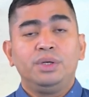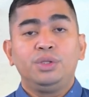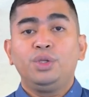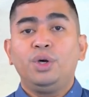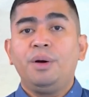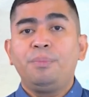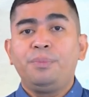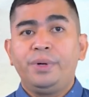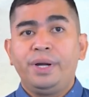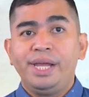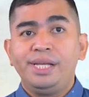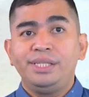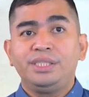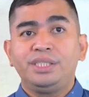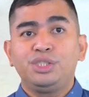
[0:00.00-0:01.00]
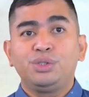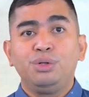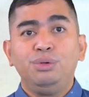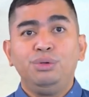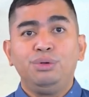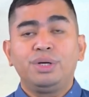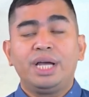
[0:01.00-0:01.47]
To appraise is to
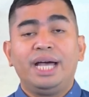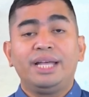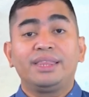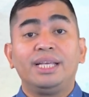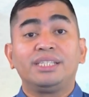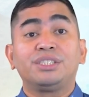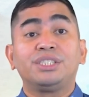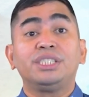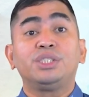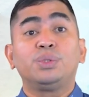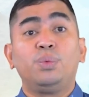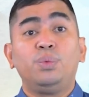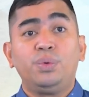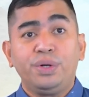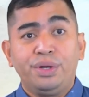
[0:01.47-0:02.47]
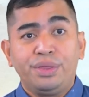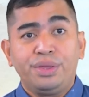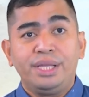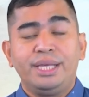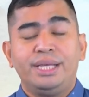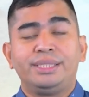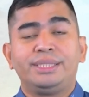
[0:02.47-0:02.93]
look at the
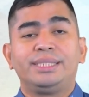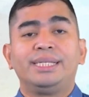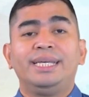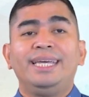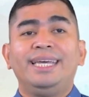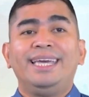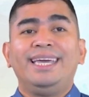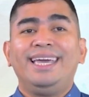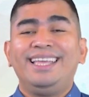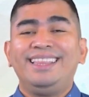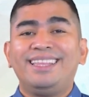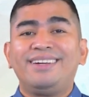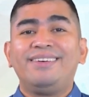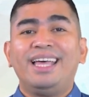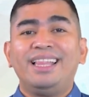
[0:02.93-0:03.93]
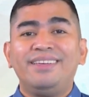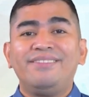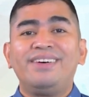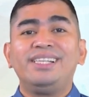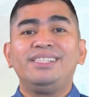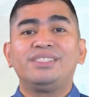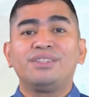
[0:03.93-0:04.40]
trustworthiness and the
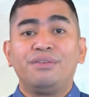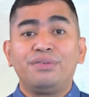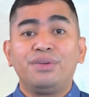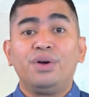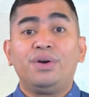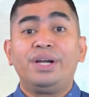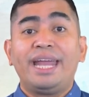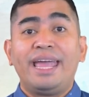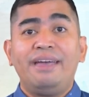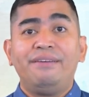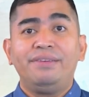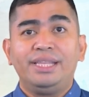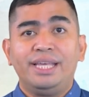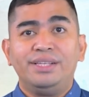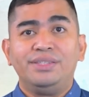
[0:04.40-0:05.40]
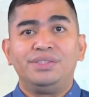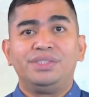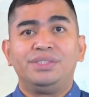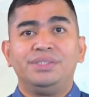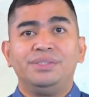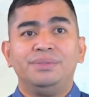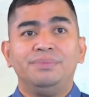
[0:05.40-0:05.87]
relevance of your
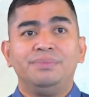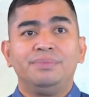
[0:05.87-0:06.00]
evidence.